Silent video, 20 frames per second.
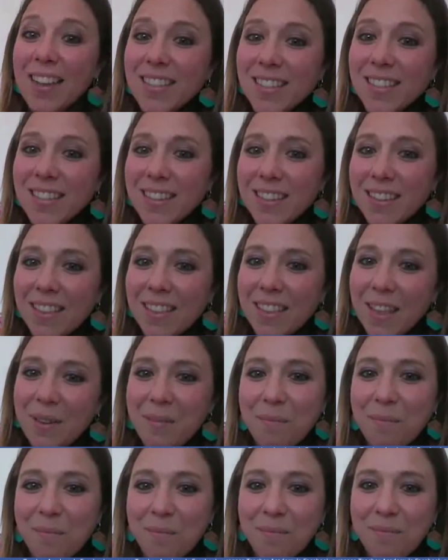ask
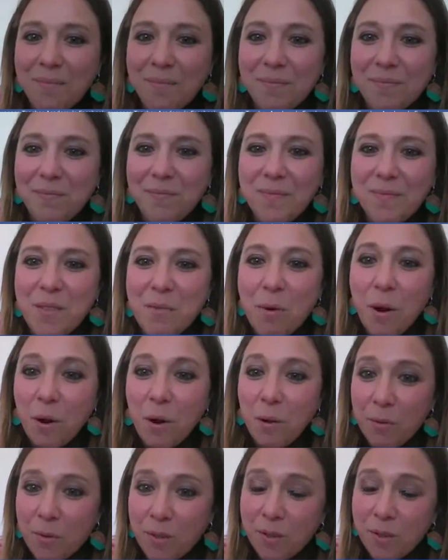them,
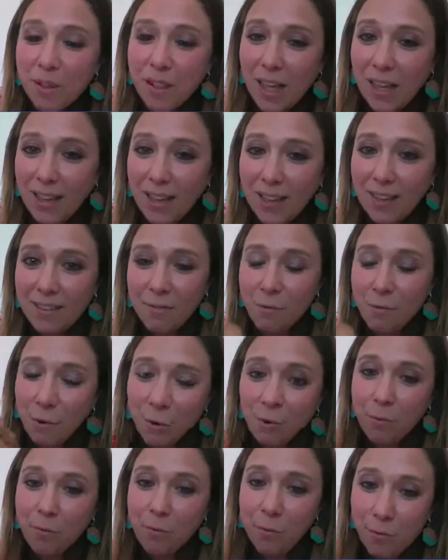what would
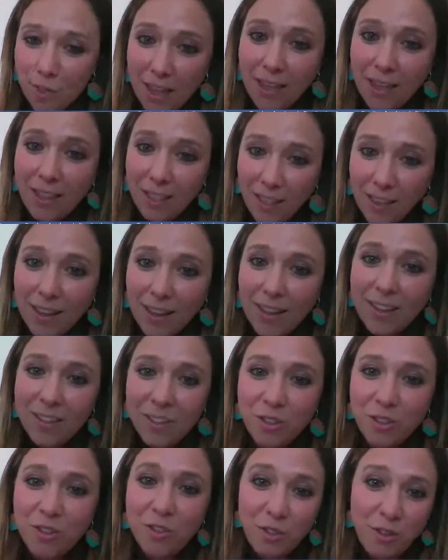they
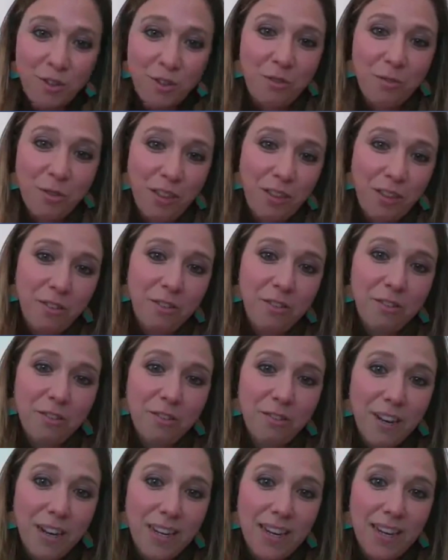like to do with you
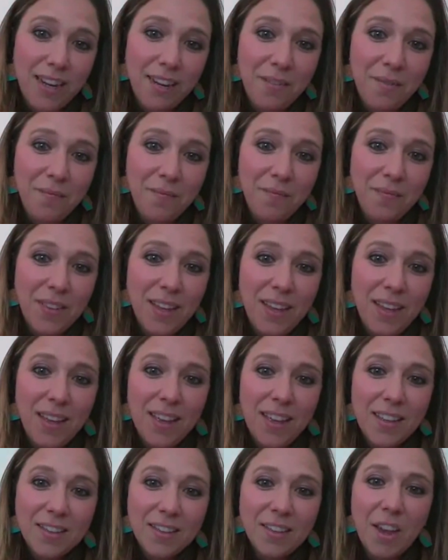right now?
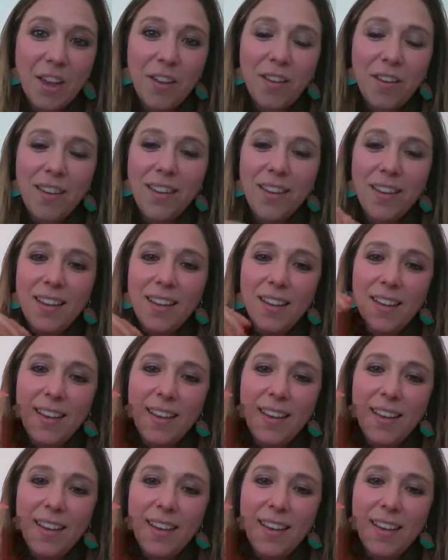So